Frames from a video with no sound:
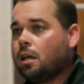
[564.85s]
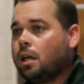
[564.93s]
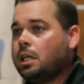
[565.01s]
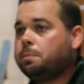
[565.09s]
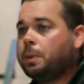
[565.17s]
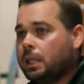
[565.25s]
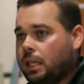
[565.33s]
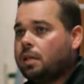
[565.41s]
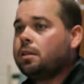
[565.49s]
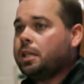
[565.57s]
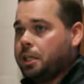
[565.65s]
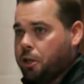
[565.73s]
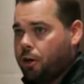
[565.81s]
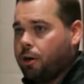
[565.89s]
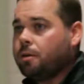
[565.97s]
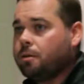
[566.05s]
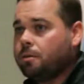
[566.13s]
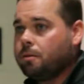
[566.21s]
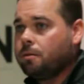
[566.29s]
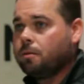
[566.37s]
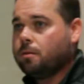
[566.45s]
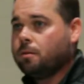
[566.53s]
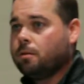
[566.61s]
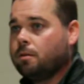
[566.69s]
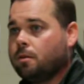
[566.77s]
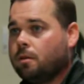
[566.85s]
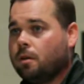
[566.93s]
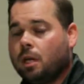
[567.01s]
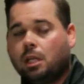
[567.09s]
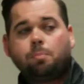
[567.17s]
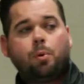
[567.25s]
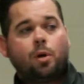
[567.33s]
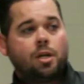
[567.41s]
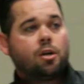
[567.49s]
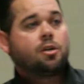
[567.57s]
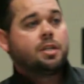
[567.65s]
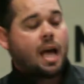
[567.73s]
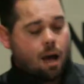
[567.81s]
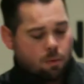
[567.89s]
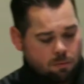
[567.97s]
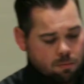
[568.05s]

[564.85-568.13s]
he's belittling her. He's putting her down.